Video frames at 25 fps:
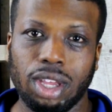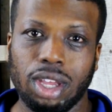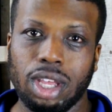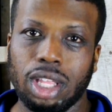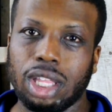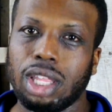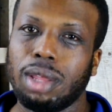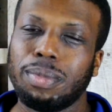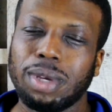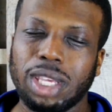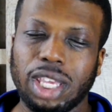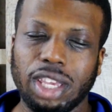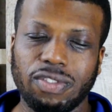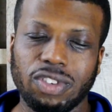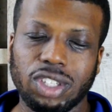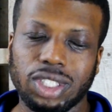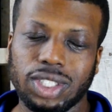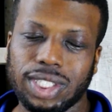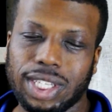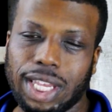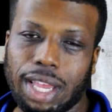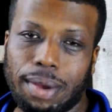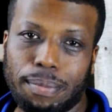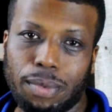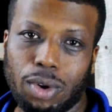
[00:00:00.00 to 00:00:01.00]
Let me give you an
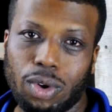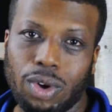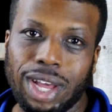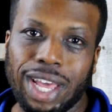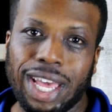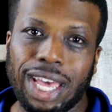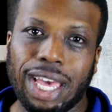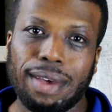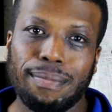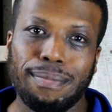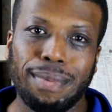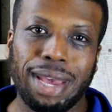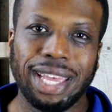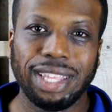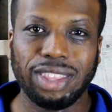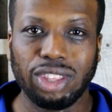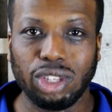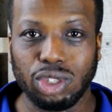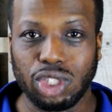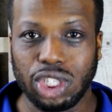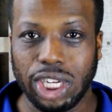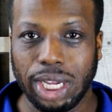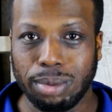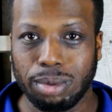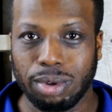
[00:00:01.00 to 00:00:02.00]
example. In Matthew
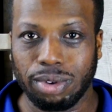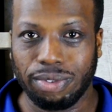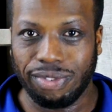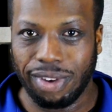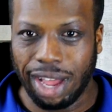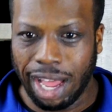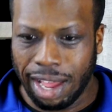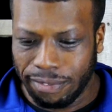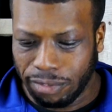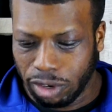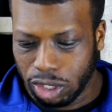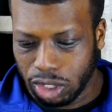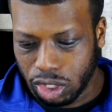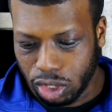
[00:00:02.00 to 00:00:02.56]
chapter 5, verse